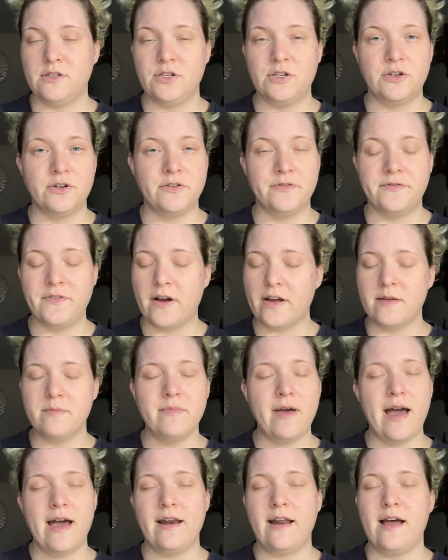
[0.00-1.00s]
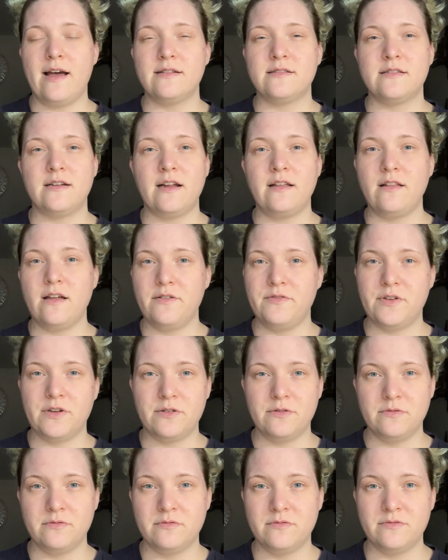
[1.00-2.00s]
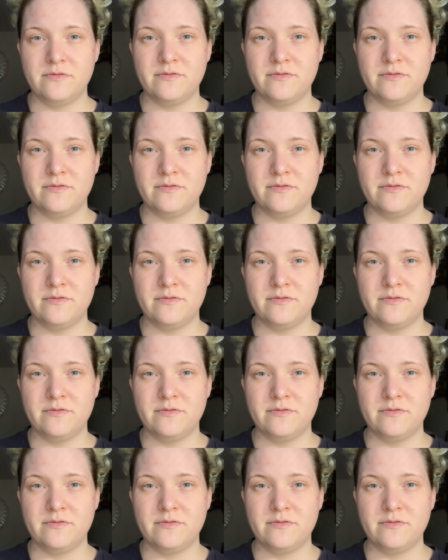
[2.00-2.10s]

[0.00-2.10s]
You're a fucking badass and I love you.